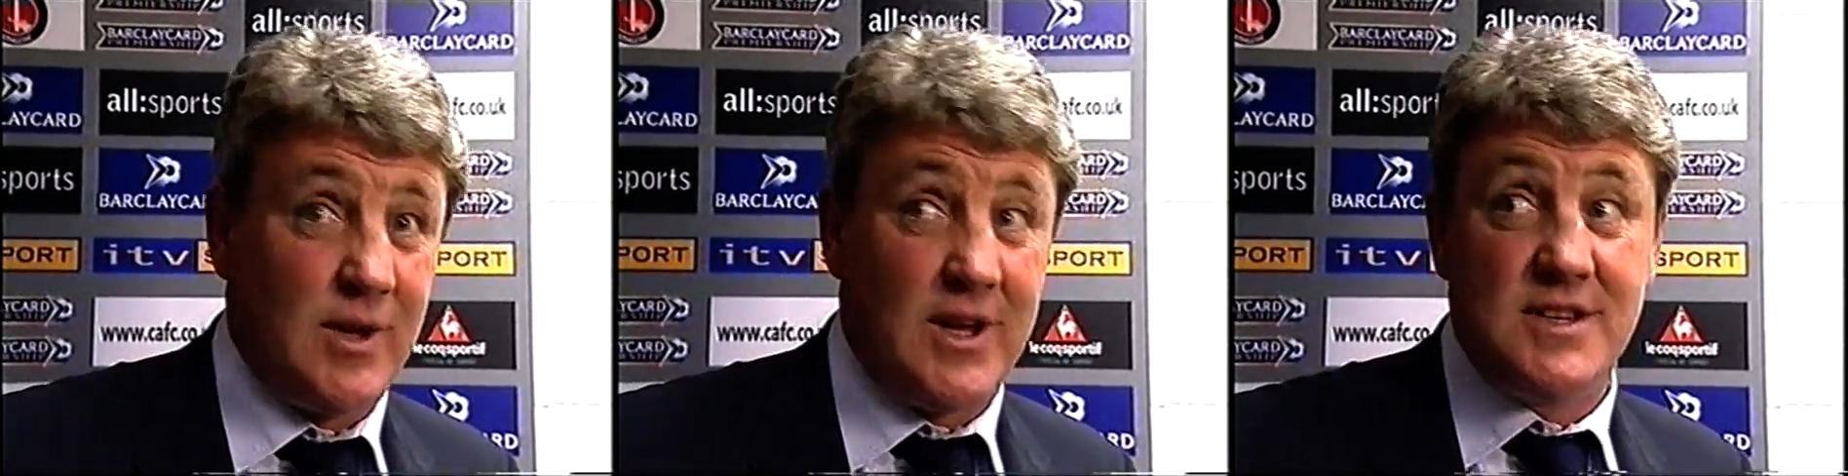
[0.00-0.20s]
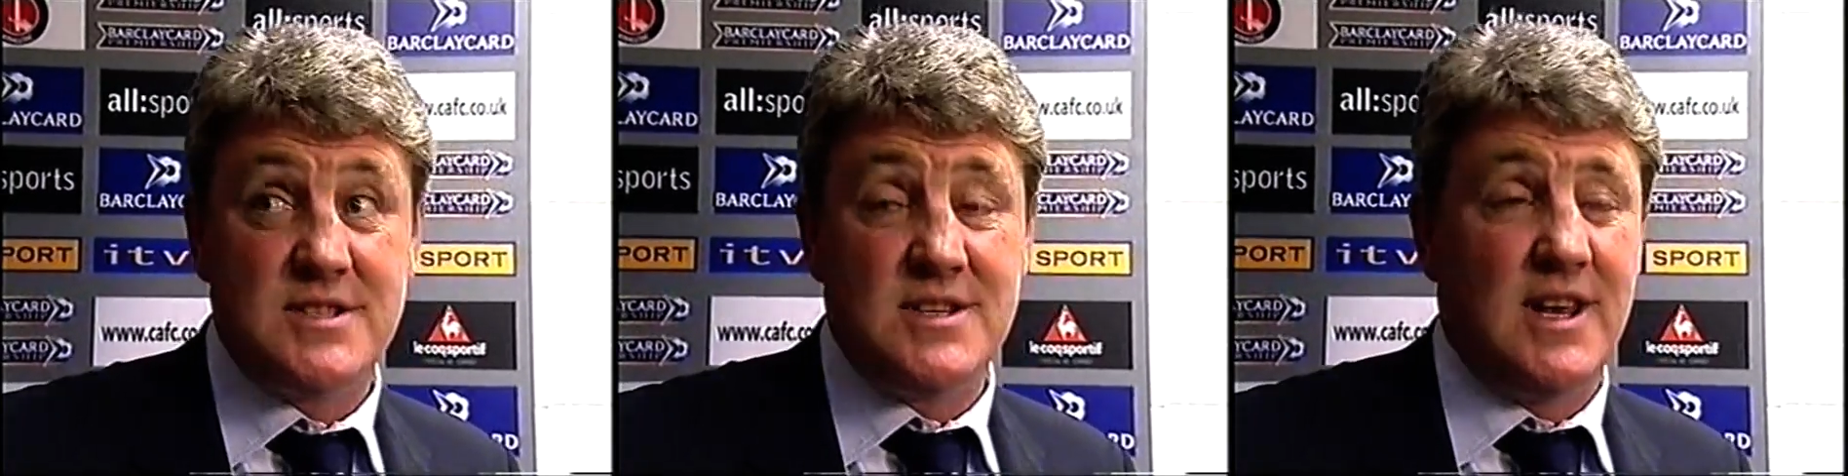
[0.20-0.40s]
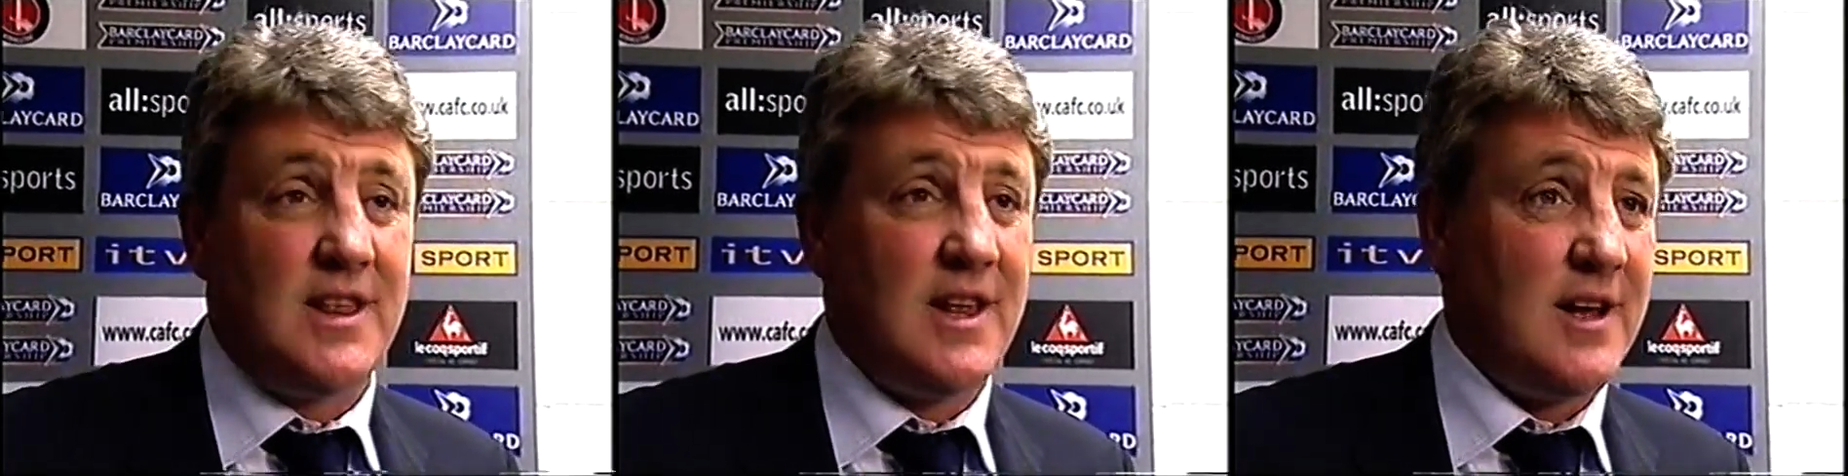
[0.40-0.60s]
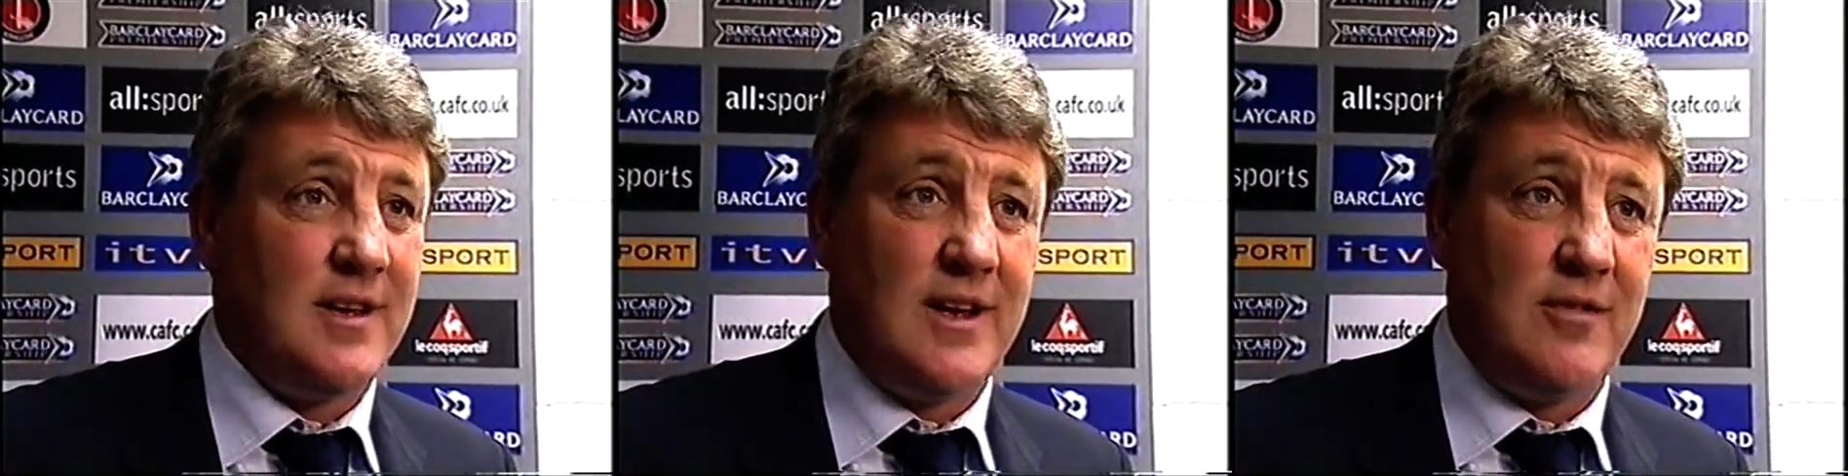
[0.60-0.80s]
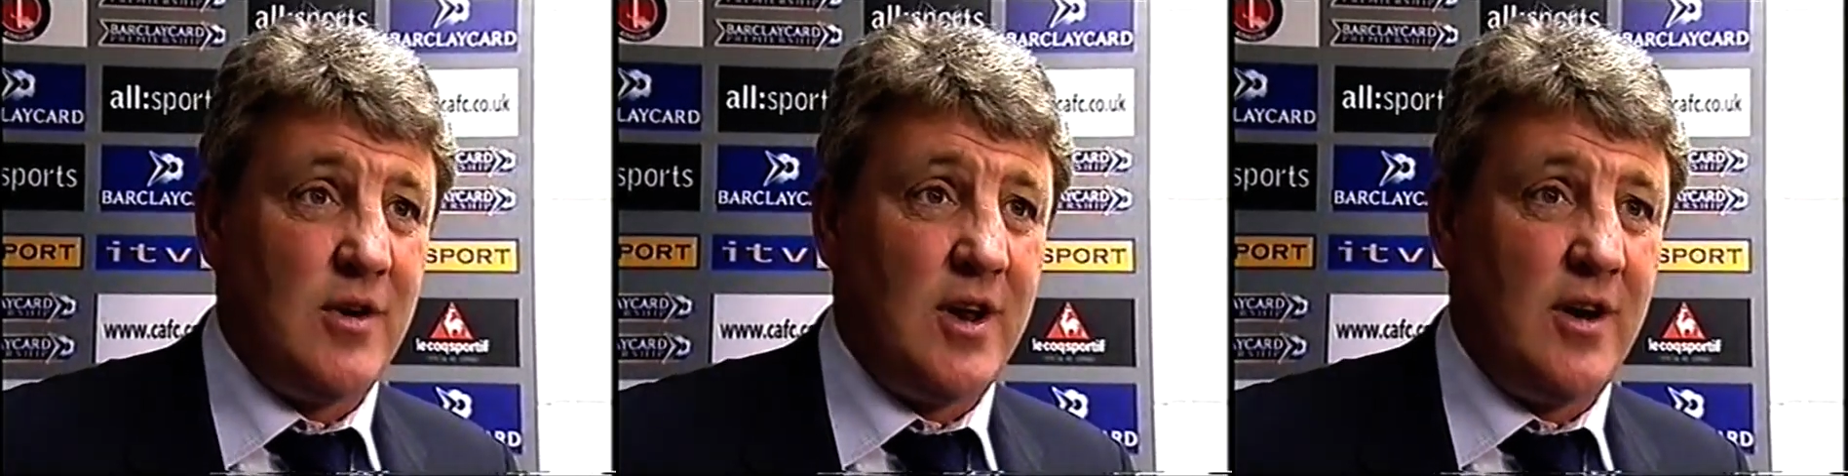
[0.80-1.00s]
We can see
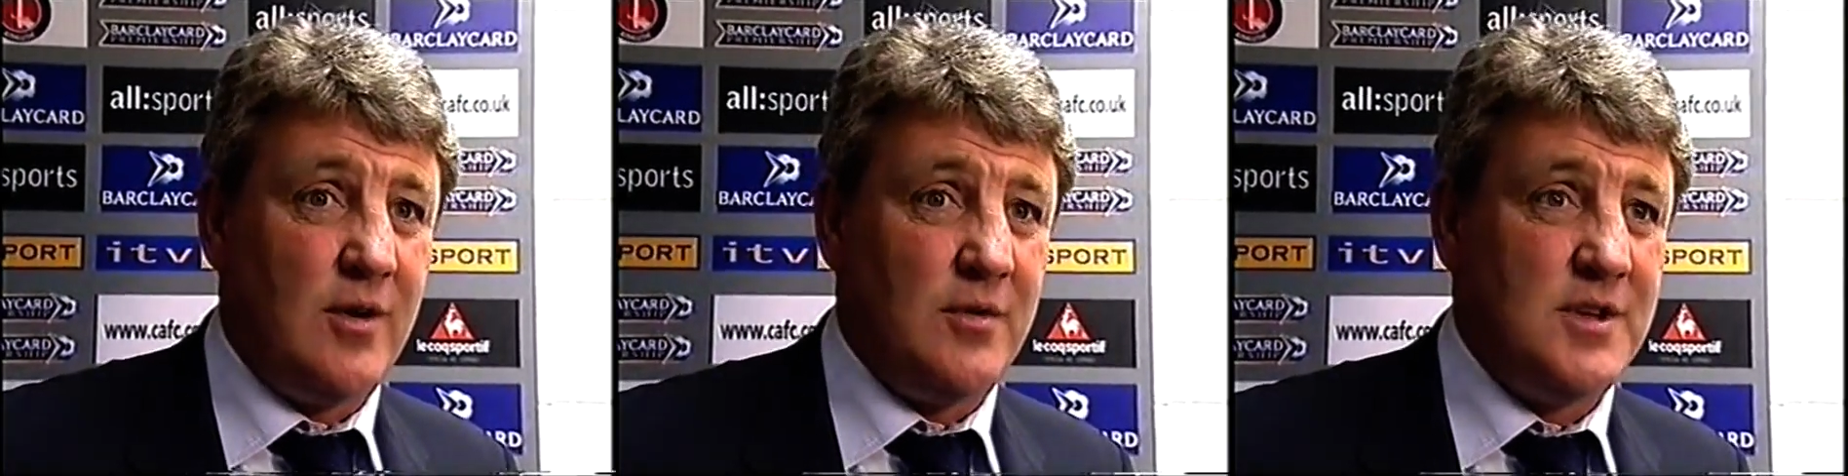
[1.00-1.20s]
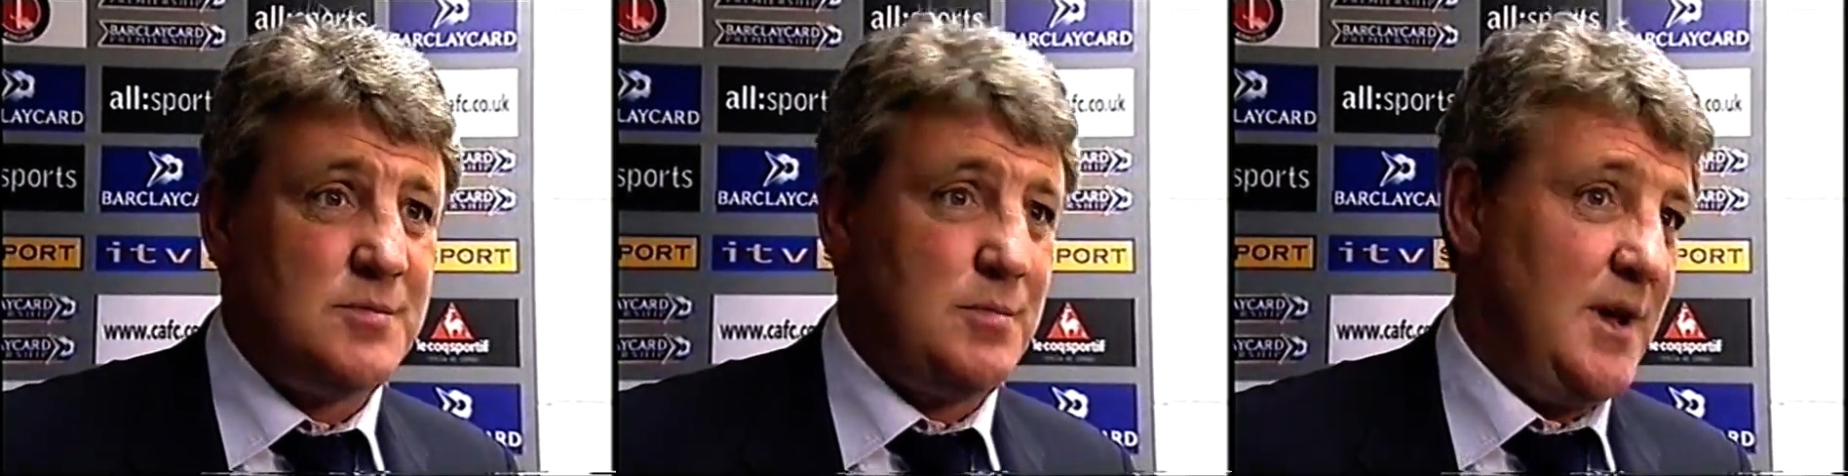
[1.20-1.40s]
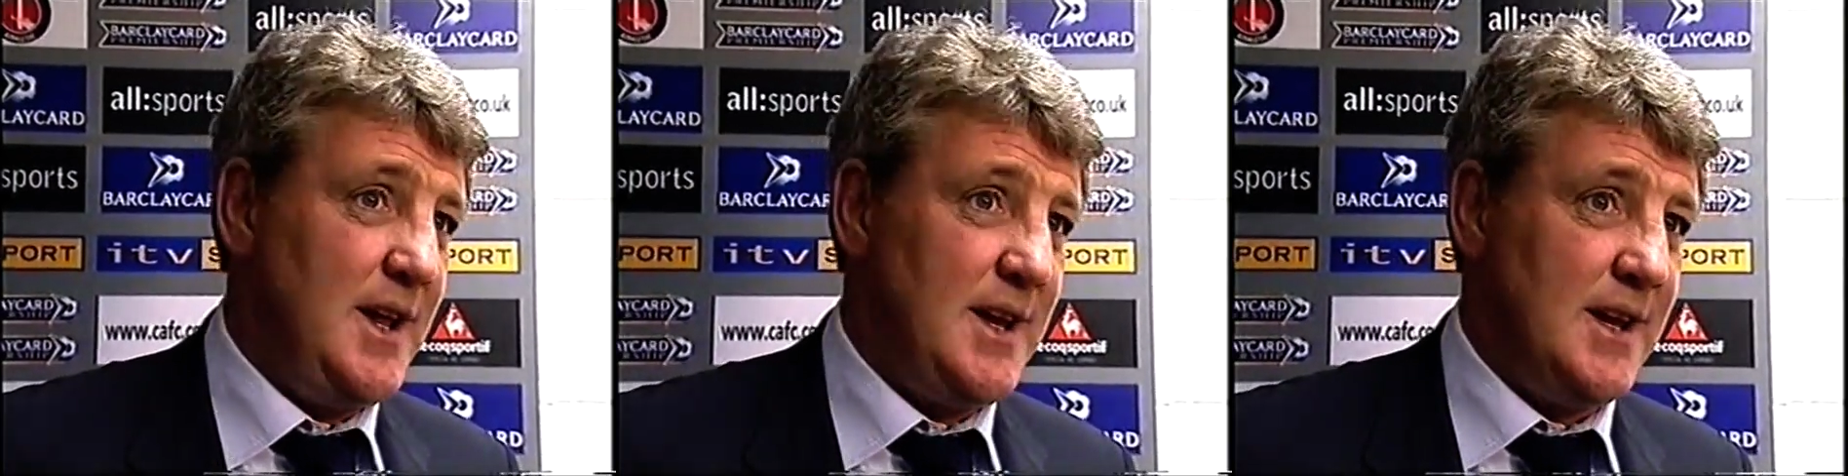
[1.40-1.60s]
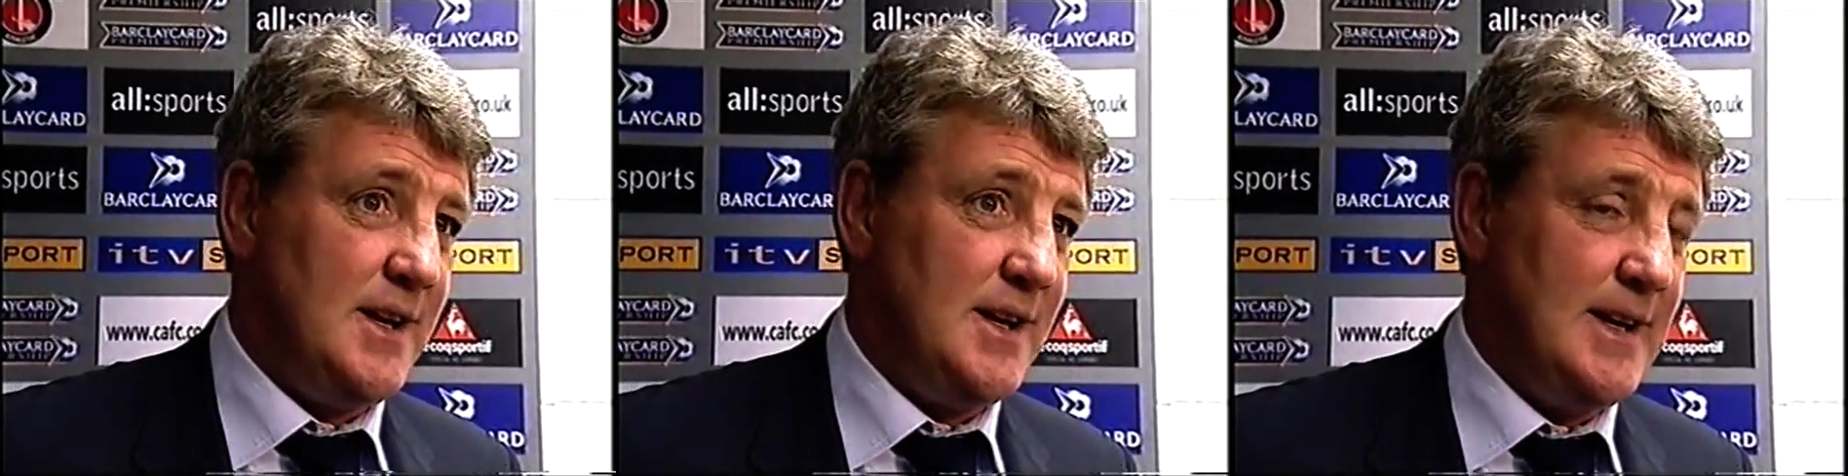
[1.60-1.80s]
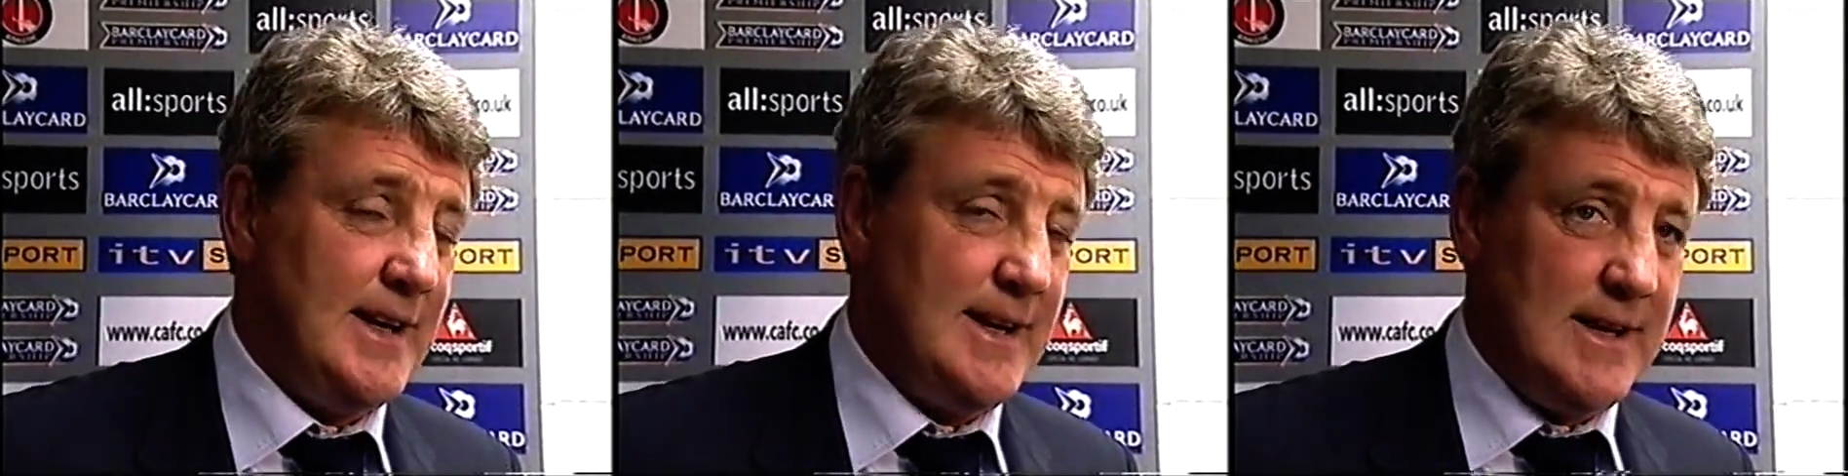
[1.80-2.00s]
that every ground he's played at,